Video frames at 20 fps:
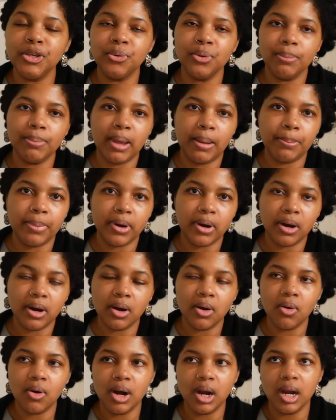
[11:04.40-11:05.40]

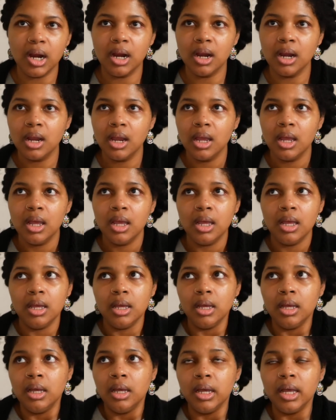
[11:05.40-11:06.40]
remember, or
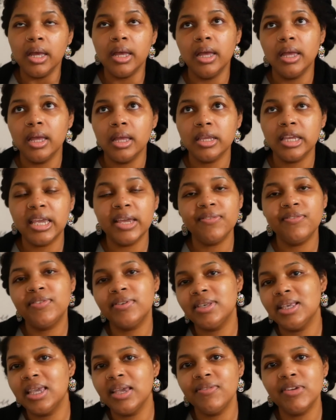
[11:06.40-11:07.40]
give
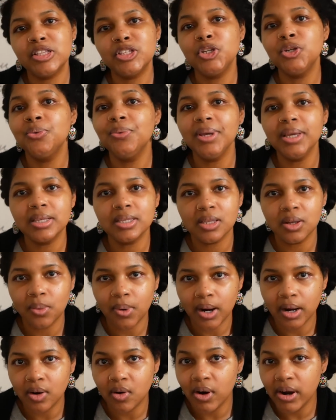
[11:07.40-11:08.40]
it 2 weeks to
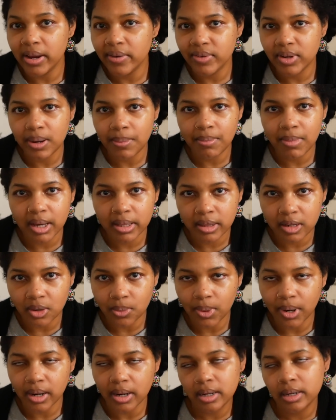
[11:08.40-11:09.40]
work or even a month to
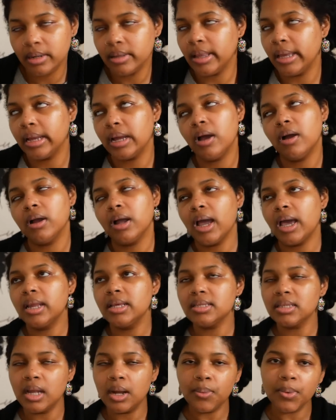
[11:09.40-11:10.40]
work. And you're like, oh God,
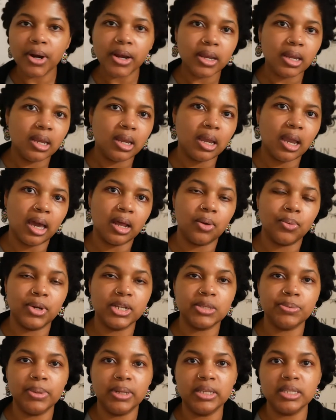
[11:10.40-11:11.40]
it's not working. I don't wanna
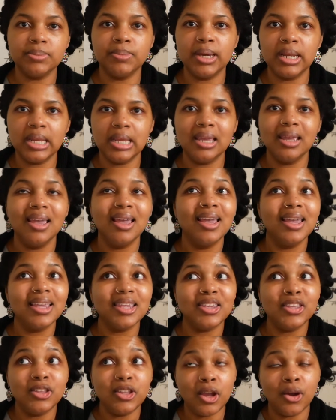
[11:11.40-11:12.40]
spend this money.
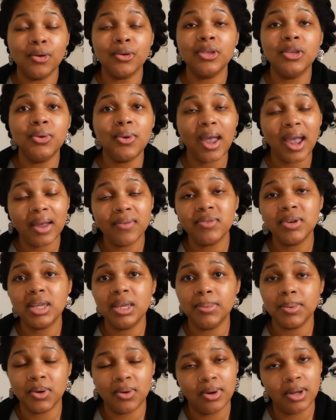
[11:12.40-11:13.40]
No, you have to
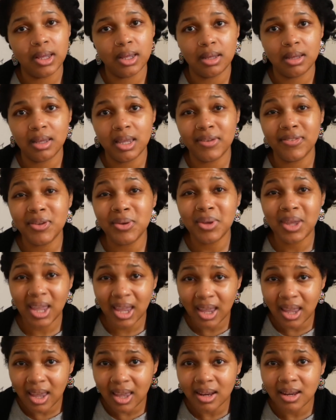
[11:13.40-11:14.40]
keep going. If you
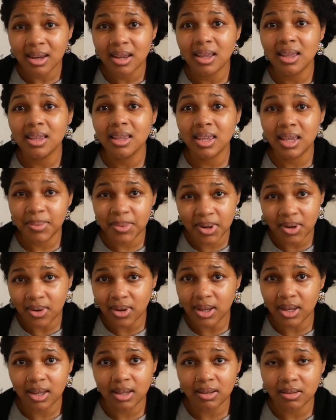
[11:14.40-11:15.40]
can, keep
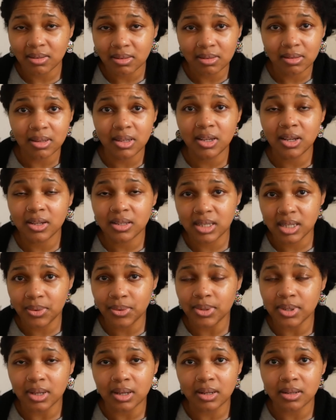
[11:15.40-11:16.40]
going. You'll see
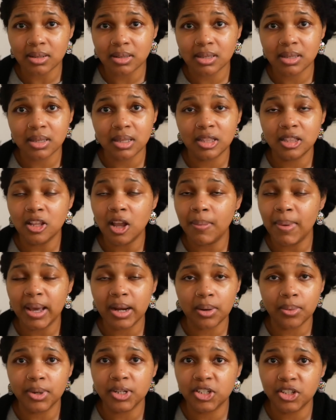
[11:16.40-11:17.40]
results no
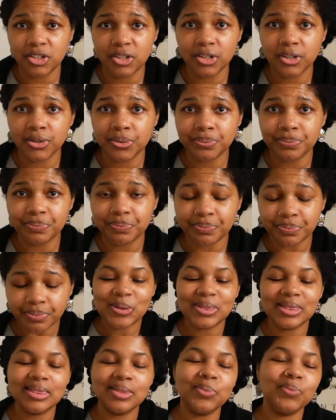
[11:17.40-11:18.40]
matter what you
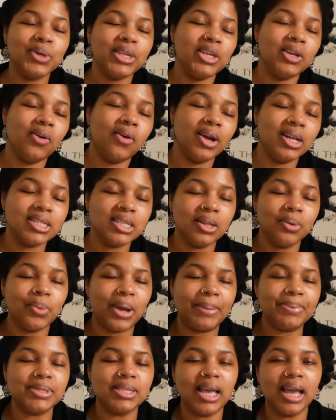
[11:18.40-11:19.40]
do. When you go onto the
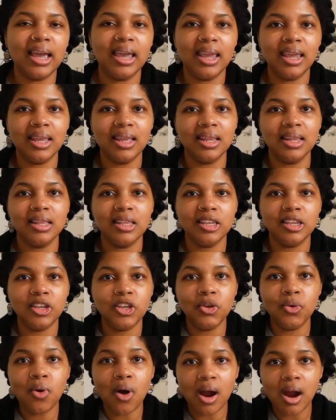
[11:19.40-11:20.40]
website,
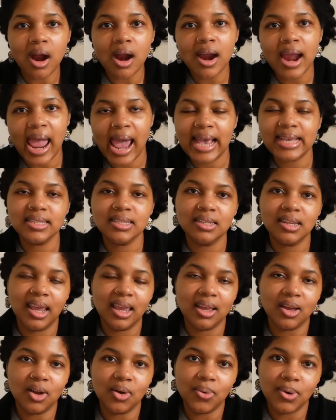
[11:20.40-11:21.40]
you are asked to
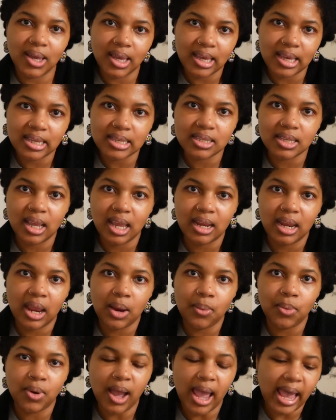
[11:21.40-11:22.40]
take a quiz and they
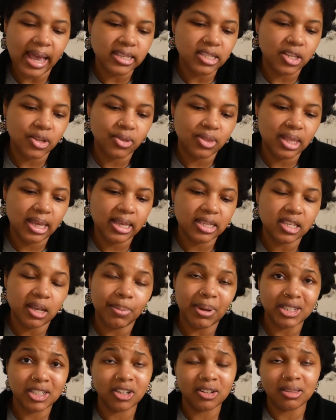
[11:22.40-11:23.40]
will ask you things
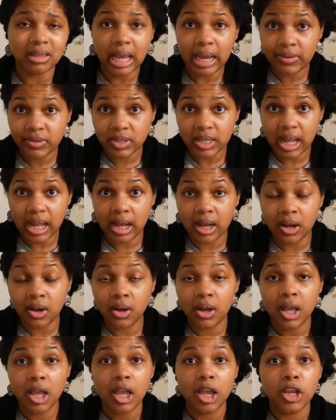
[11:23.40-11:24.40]
about your lifestyle,
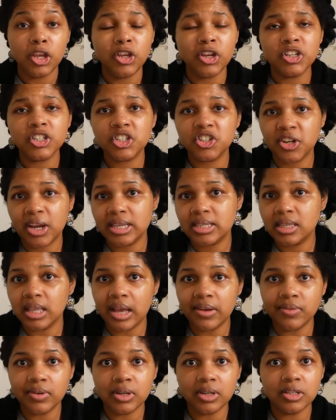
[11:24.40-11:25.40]
your stress
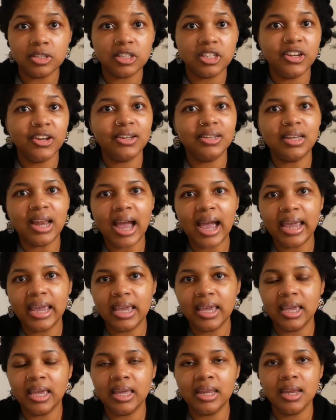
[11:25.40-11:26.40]
levels, your
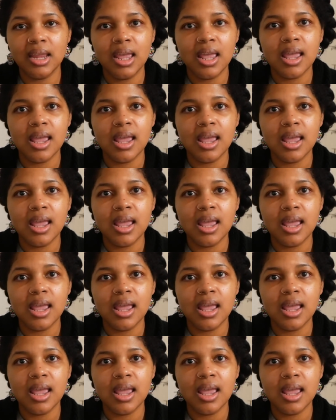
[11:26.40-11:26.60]
diet,